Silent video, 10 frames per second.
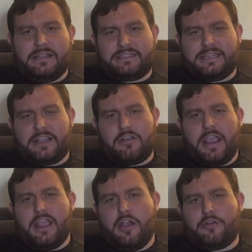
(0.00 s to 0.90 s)

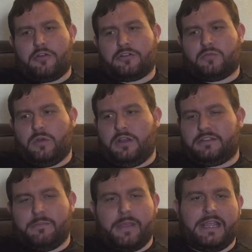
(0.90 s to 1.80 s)
Stingray owners
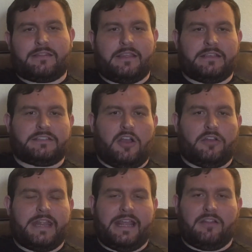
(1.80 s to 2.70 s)
will debate this
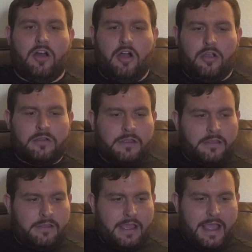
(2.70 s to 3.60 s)
all day long.
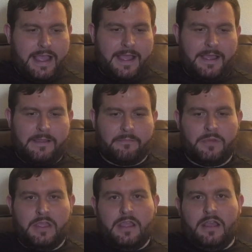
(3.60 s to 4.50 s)
A
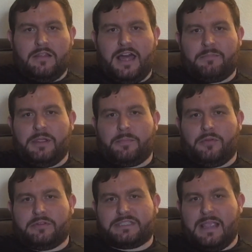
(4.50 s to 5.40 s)
lot of
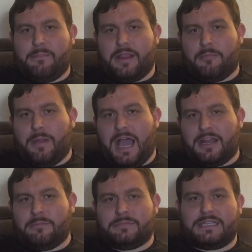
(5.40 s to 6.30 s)
people will say bare
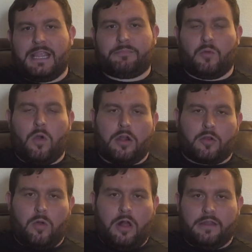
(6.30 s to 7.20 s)
bottom to keep the water
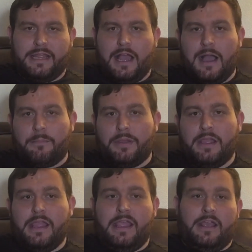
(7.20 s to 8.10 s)
quality up.
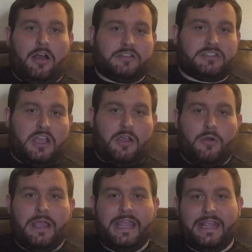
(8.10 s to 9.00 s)

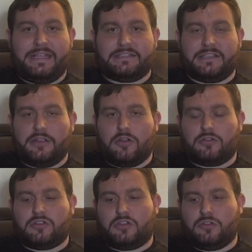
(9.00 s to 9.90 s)
Also, easier
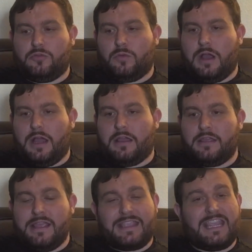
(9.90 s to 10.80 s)
to
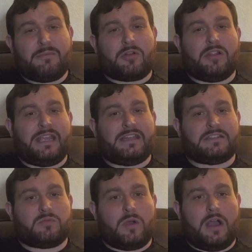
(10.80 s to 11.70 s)
keep clean
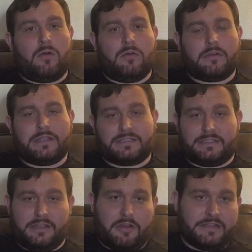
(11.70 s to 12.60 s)
as well, because
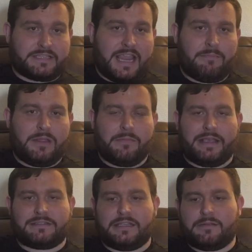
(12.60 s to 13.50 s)
Stingrays can be
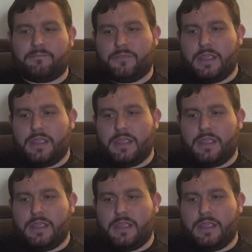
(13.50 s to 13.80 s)
messy.